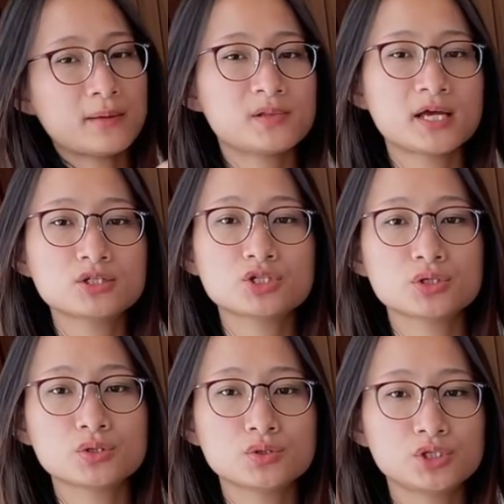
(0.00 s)
I plan
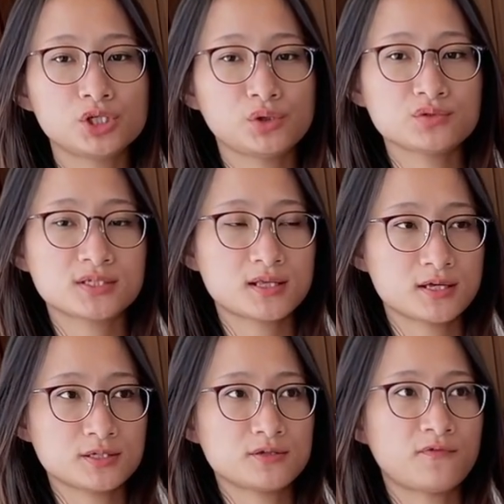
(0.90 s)
to use
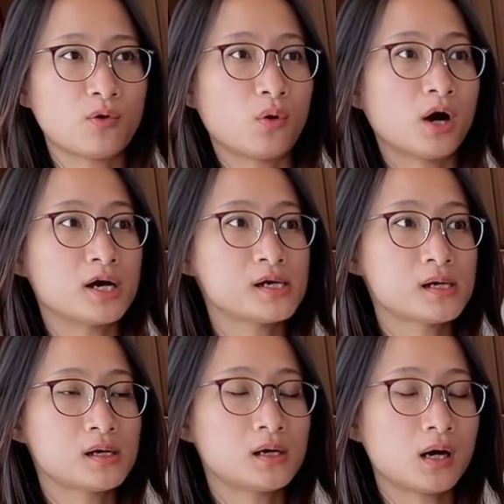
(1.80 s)
this for
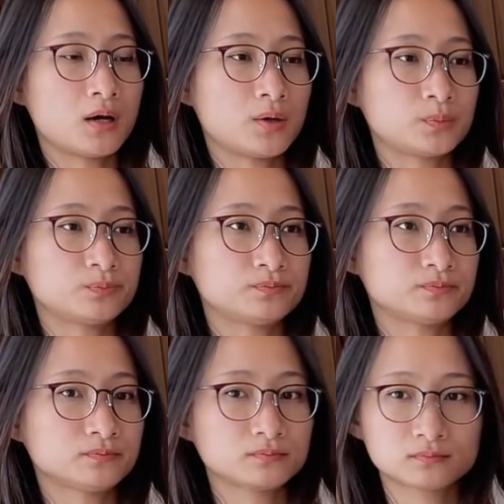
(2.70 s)

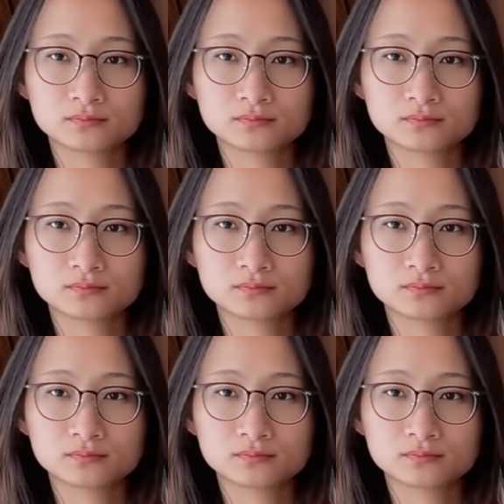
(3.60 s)
a